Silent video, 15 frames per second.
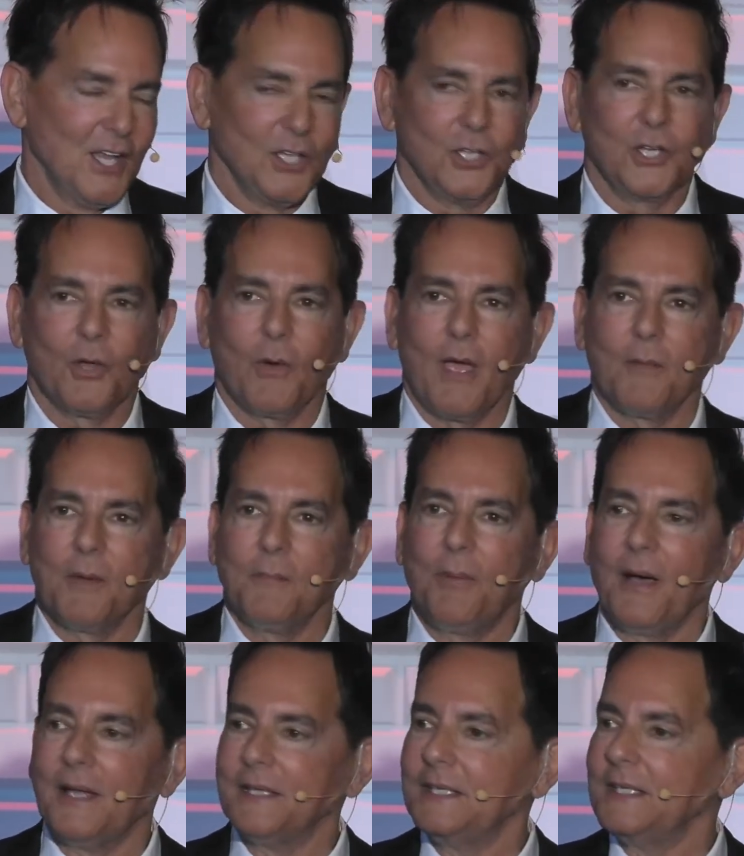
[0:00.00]
You know,
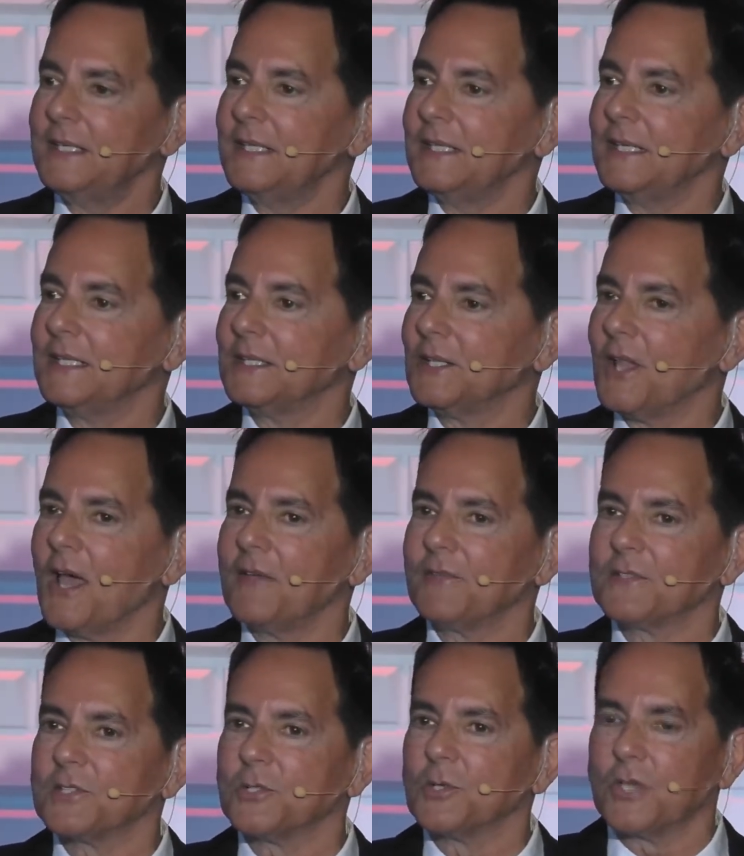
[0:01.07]
everybody in life
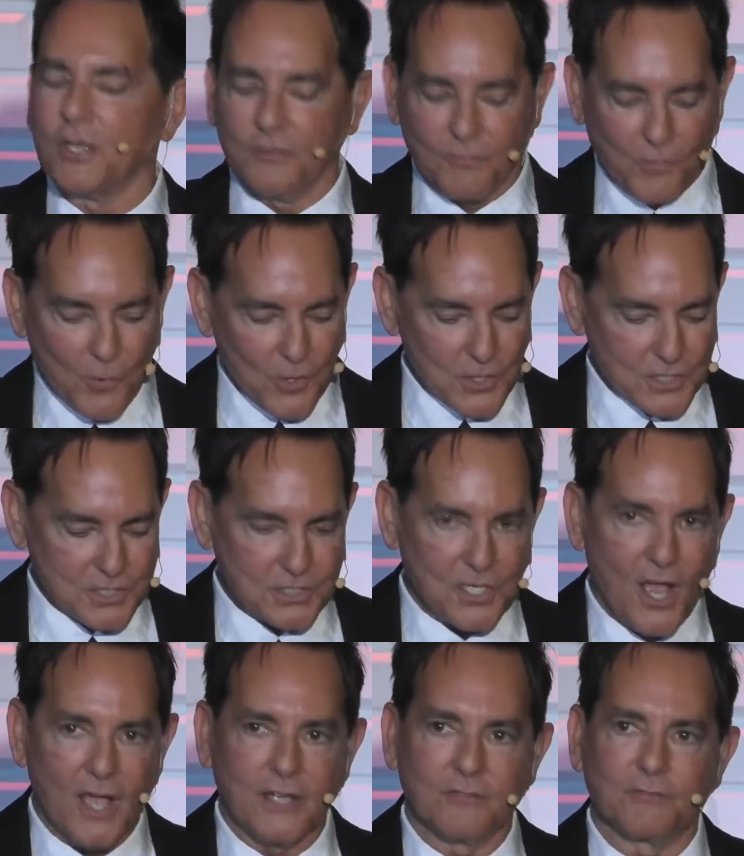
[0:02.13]
is looking for a
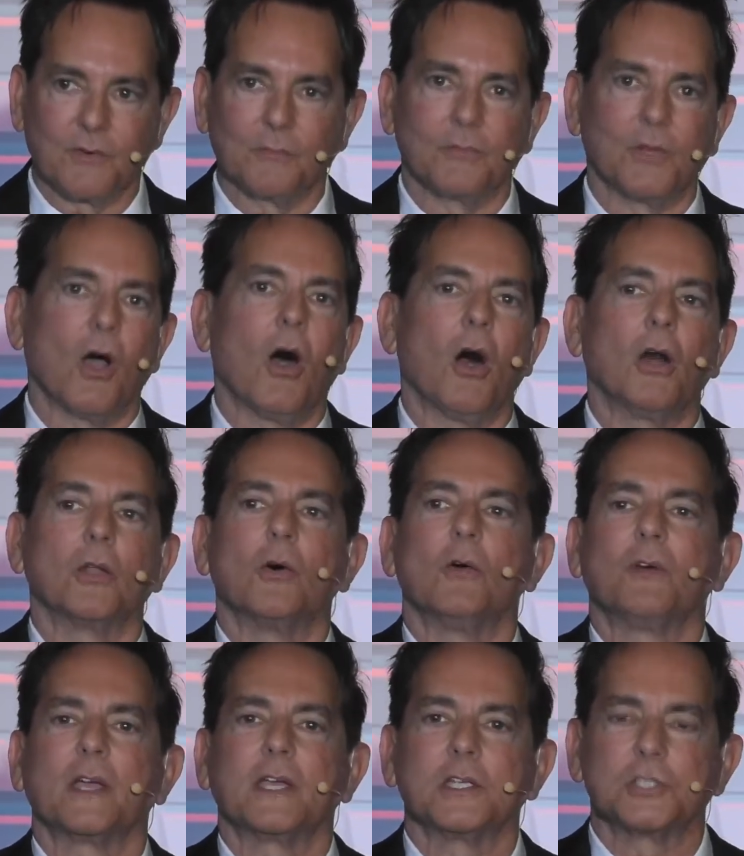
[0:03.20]
sign from God. Oh,
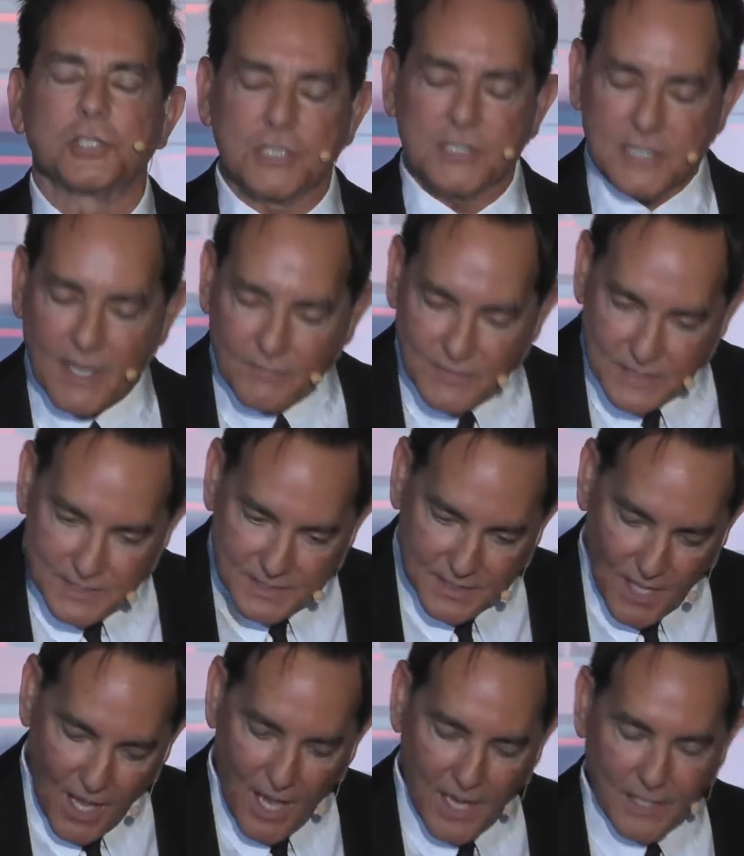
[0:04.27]
if I could just have a
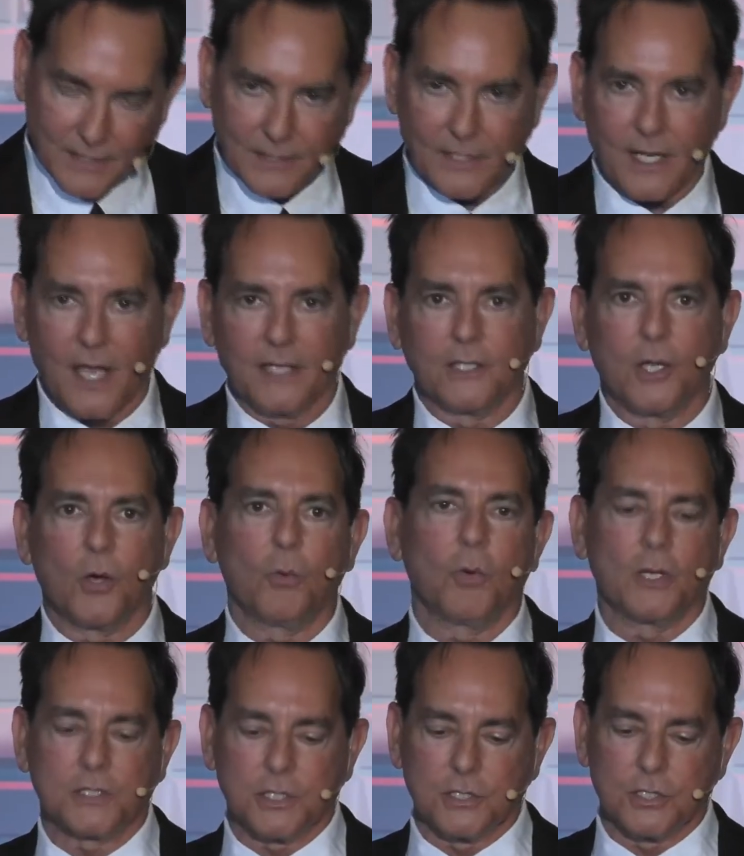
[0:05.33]
sign, then I'd know
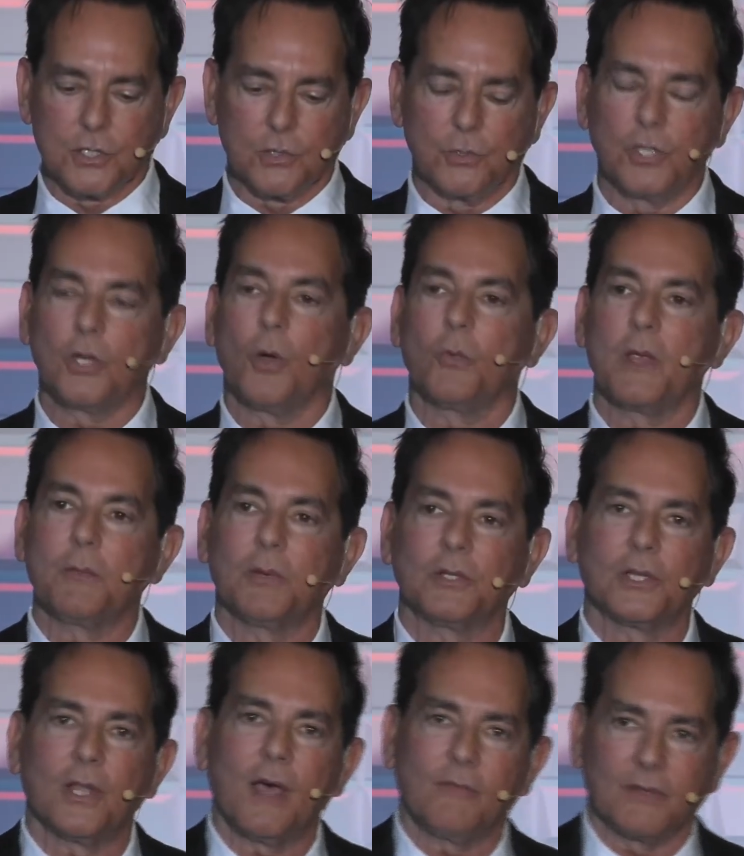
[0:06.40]
what to do. You know, we would
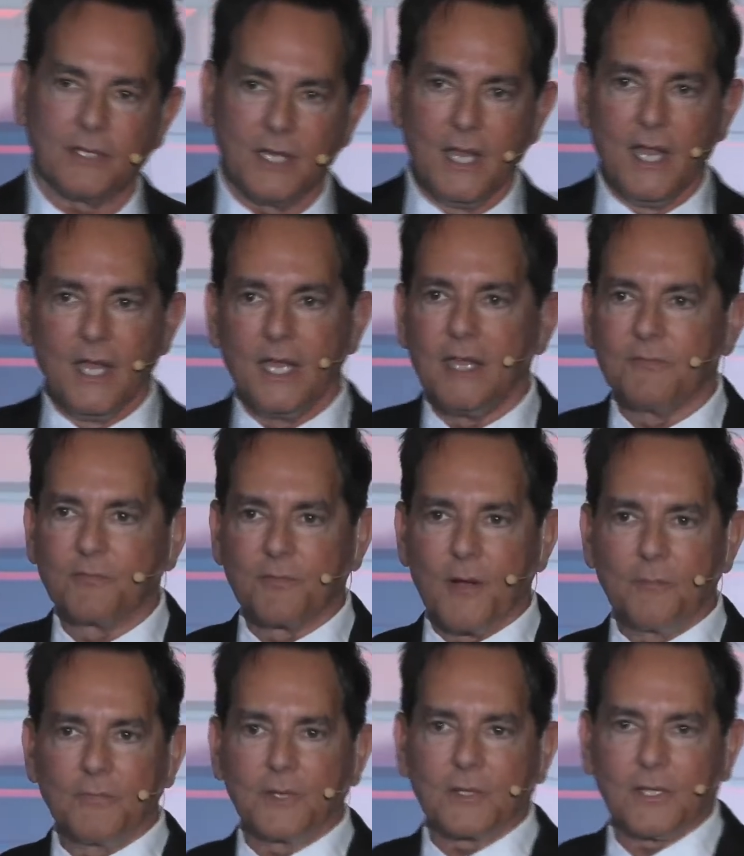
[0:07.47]
love it if
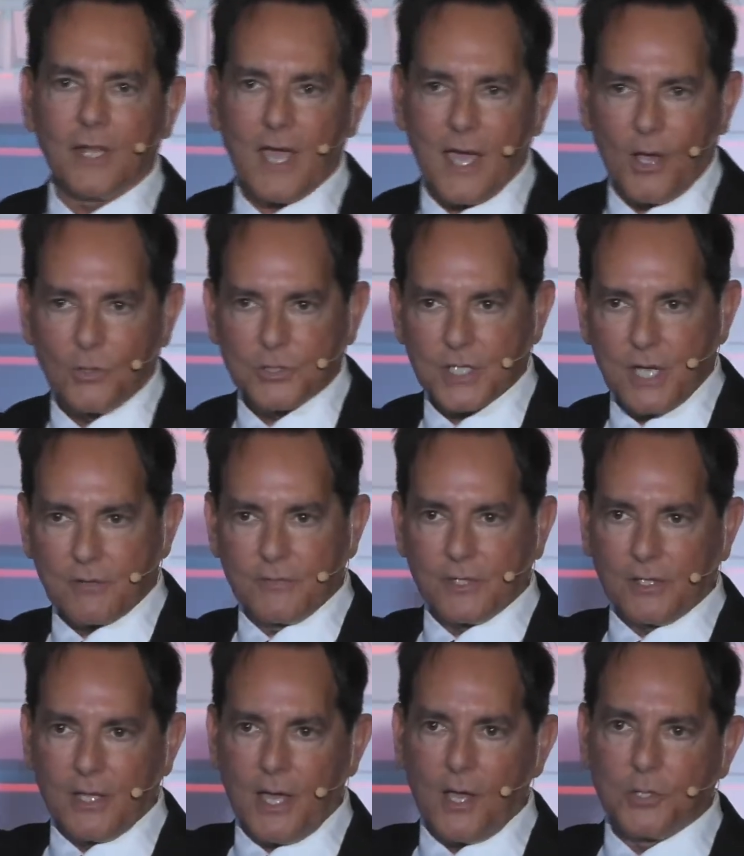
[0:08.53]
from the clouds, out of the
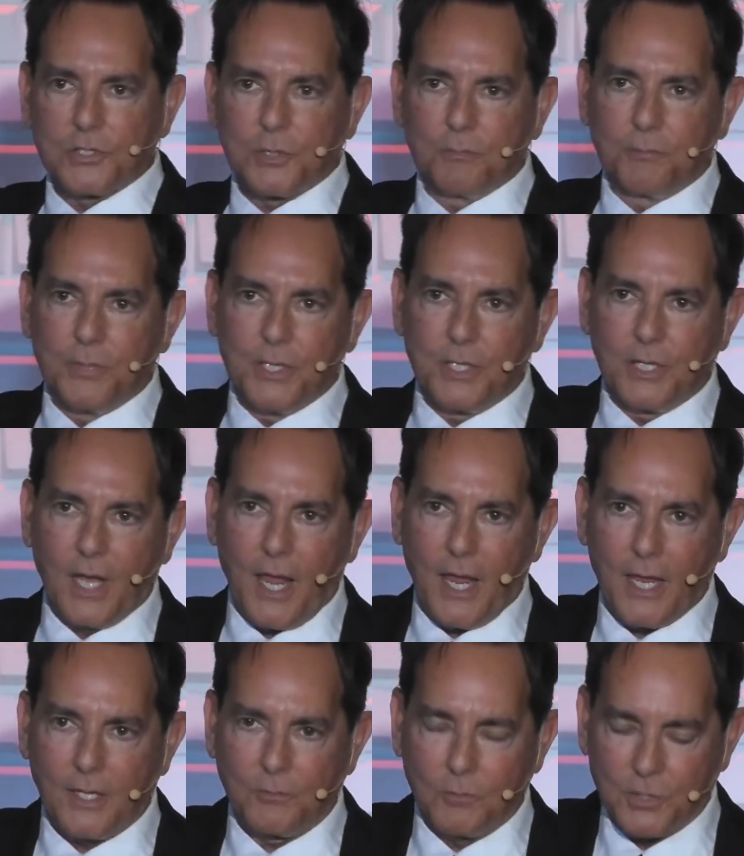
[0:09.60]
clouds, a big
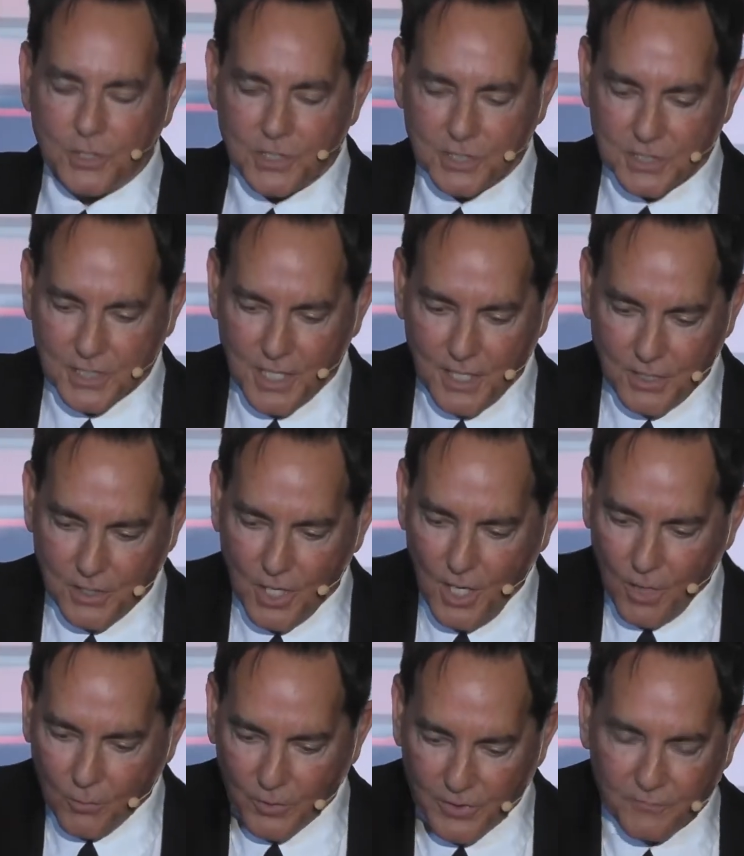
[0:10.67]
hand would descend
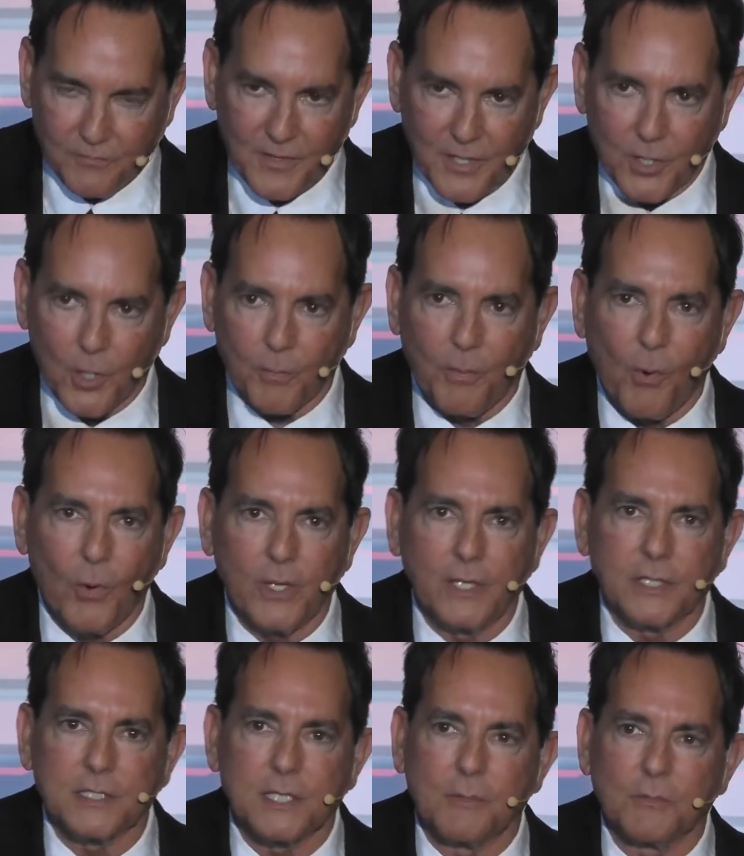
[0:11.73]
with a finger
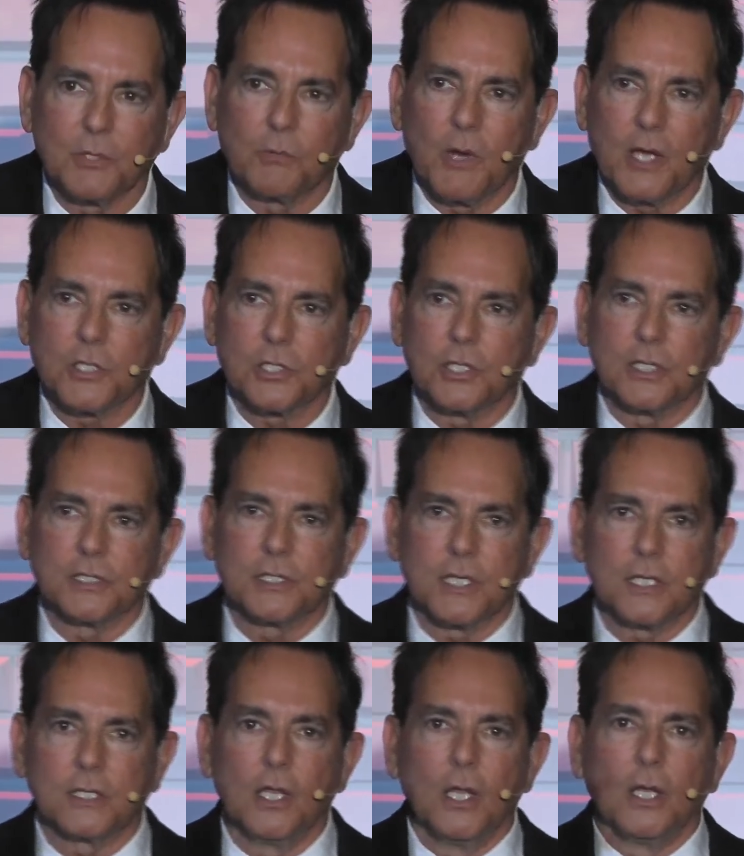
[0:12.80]
pointing some direction. It said,